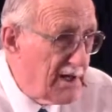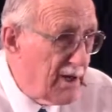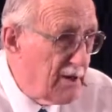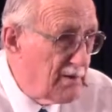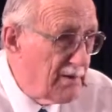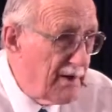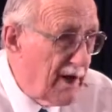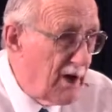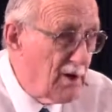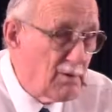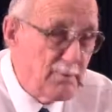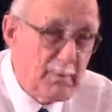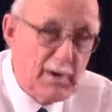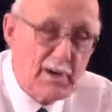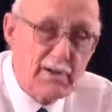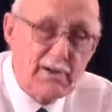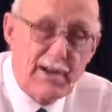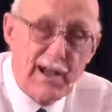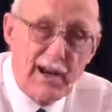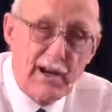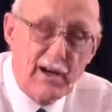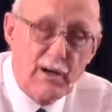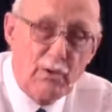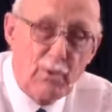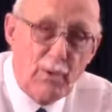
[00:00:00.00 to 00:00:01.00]
I don't know.
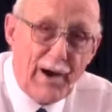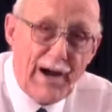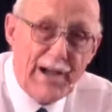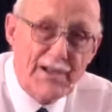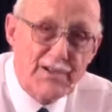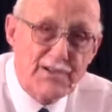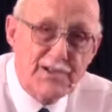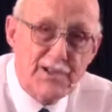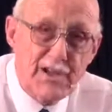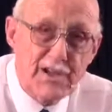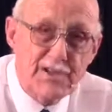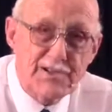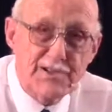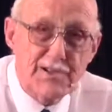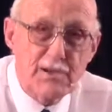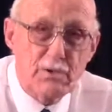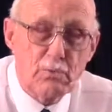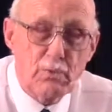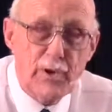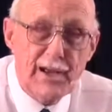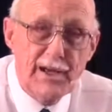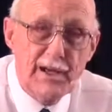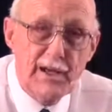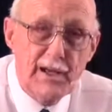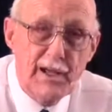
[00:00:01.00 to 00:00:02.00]
But Ellen White
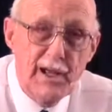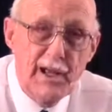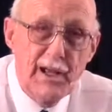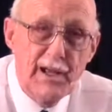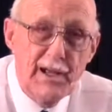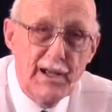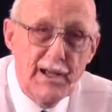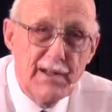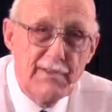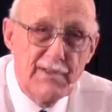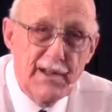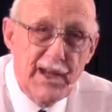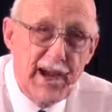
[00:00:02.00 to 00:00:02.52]
says that when